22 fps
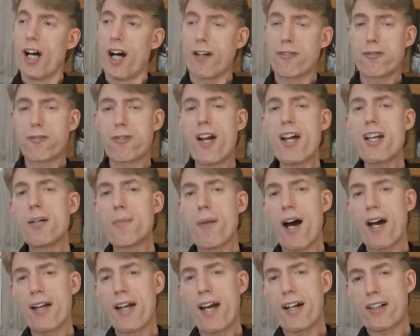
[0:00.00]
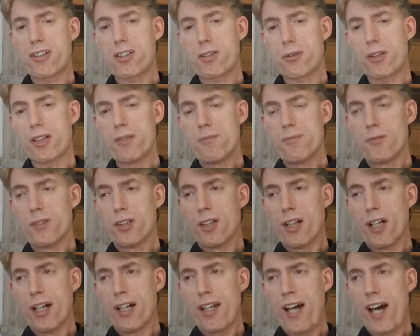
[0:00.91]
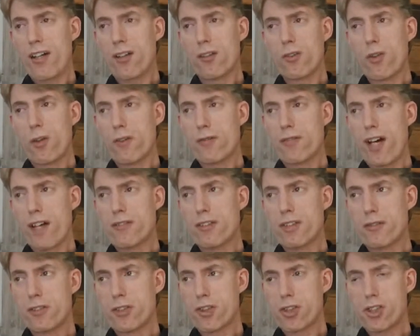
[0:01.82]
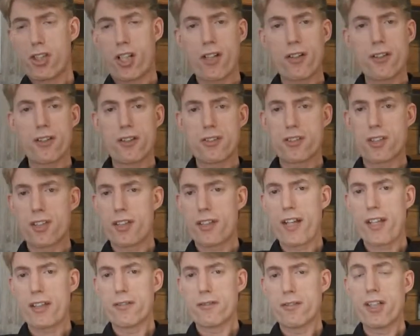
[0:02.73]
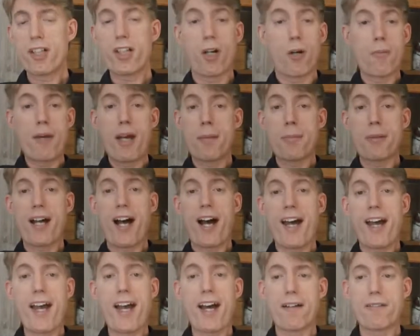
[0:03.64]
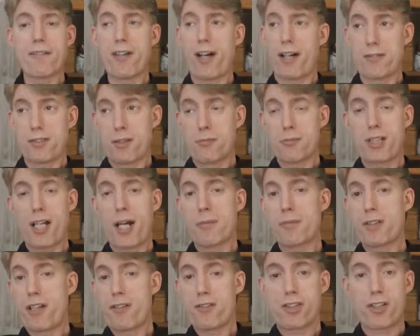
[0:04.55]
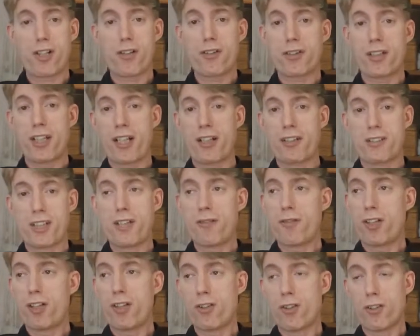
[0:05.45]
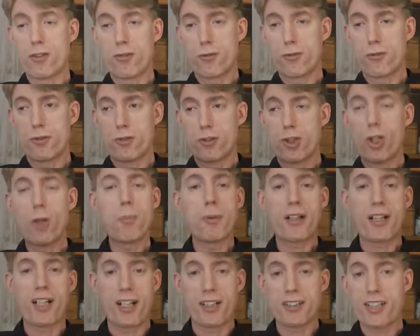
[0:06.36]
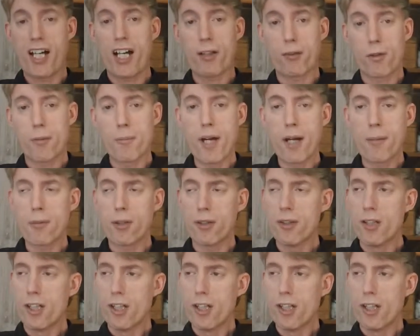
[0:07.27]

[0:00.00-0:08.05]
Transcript: A friend of mine actually, and I don't know if I've even shared this in another video. Maybe I have. Sometimes I've shared things even in duplicate because I don't remember.